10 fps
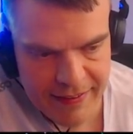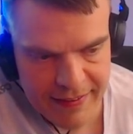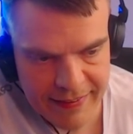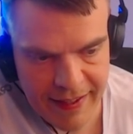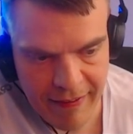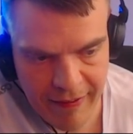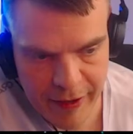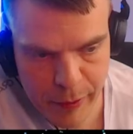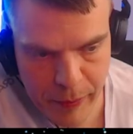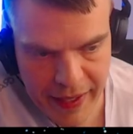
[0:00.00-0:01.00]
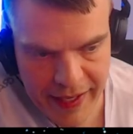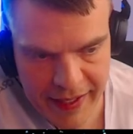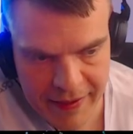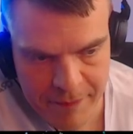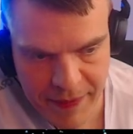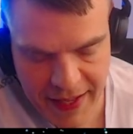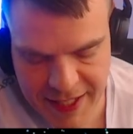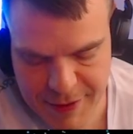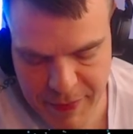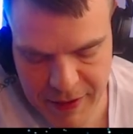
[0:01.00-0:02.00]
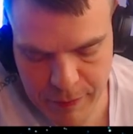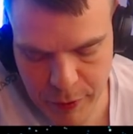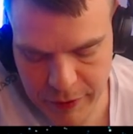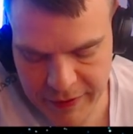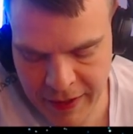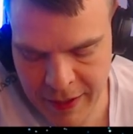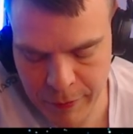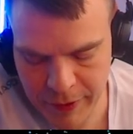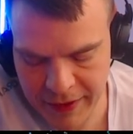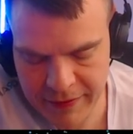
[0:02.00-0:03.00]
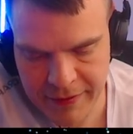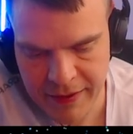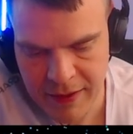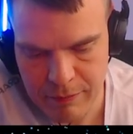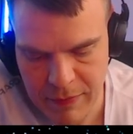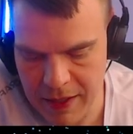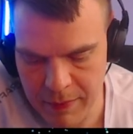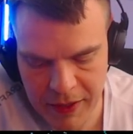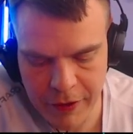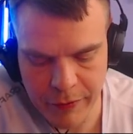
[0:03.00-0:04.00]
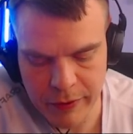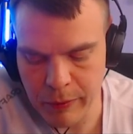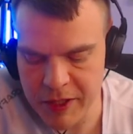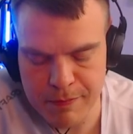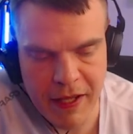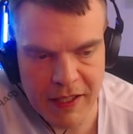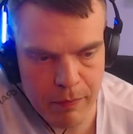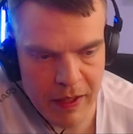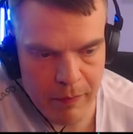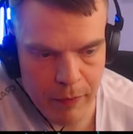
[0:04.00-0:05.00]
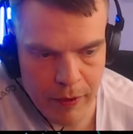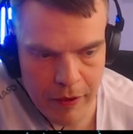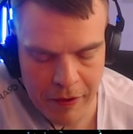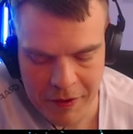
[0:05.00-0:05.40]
the hard way and spent more time on it, maybe you would respect me more